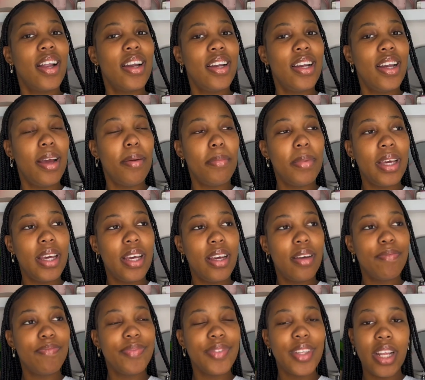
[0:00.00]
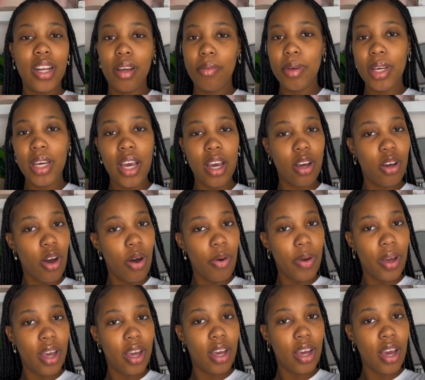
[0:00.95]
let me get
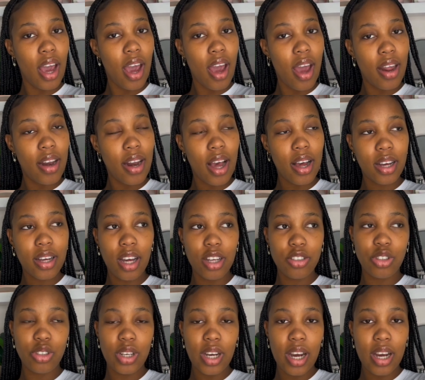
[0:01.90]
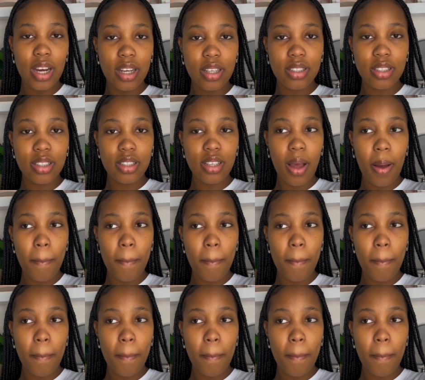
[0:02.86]
going and I'll catch you guys